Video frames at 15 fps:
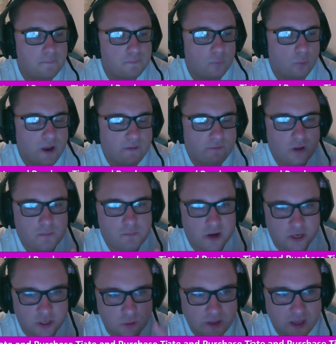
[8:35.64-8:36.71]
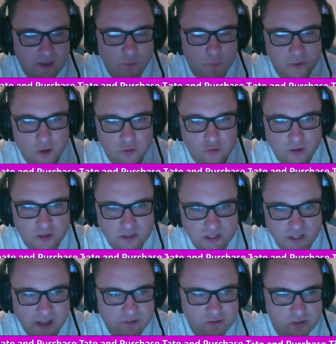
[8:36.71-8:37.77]
whatever money you give will be going straight to the
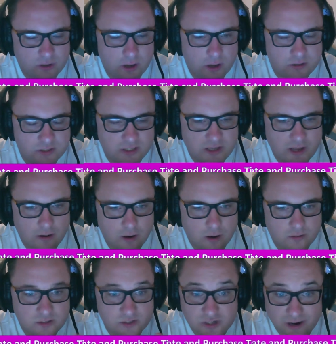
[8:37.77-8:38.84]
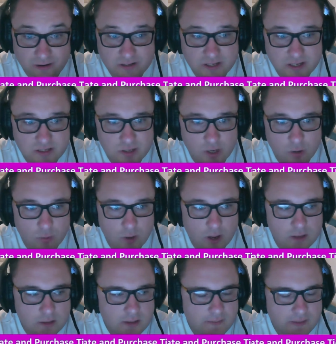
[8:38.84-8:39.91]
kitchen, to the charity. So
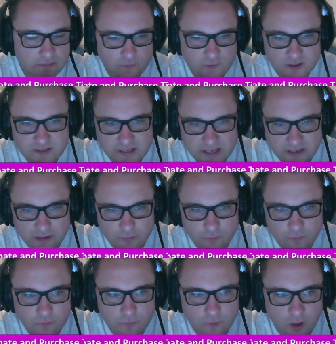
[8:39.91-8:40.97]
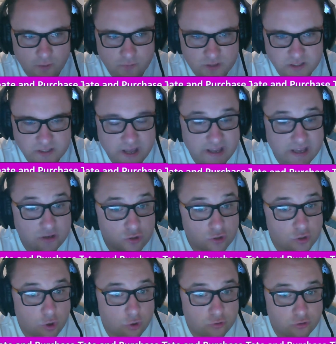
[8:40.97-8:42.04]
if you fancy eating for the day, it
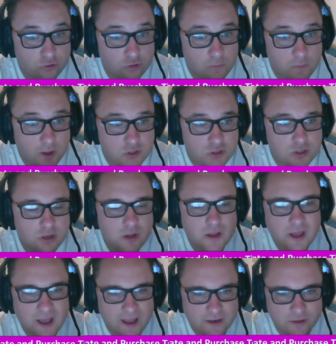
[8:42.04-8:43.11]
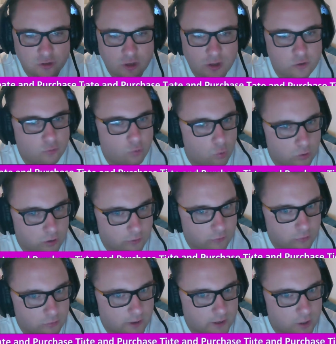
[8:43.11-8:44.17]
shouldn't cost you too much, and it's all going
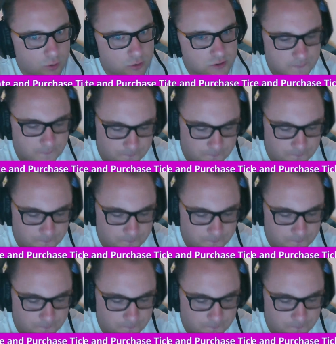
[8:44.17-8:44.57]
to a great cause.